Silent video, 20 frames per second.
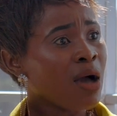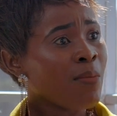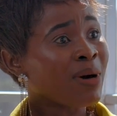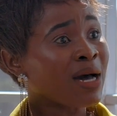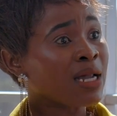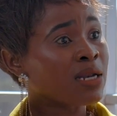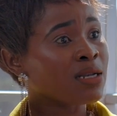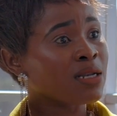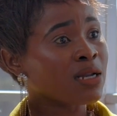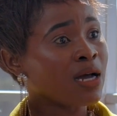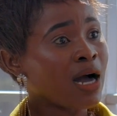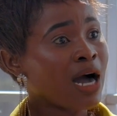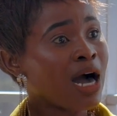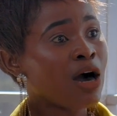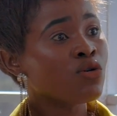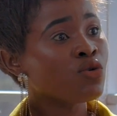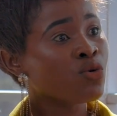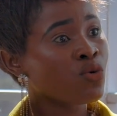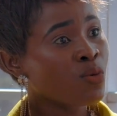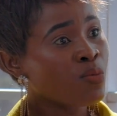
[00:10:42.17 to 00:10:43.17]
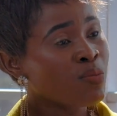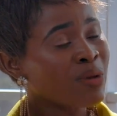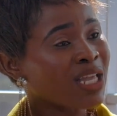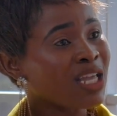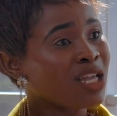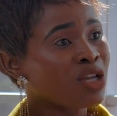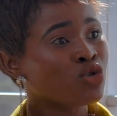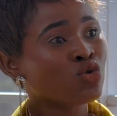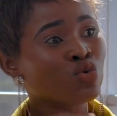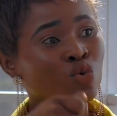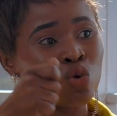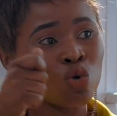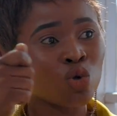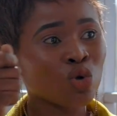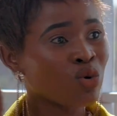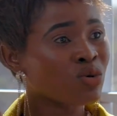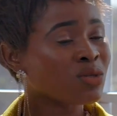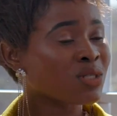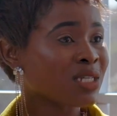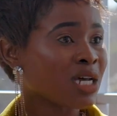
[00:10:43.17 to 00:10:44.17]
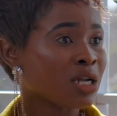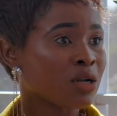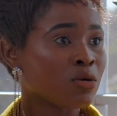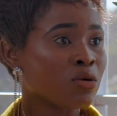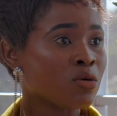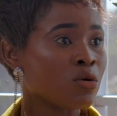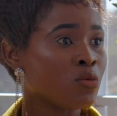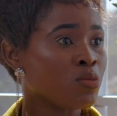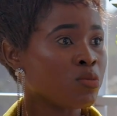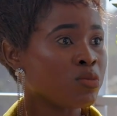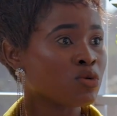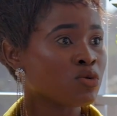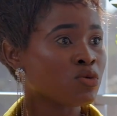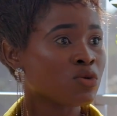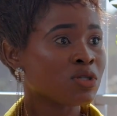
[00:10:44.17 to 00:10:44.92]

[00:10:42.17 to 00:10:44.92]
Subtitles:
But how do we begin to close that loop?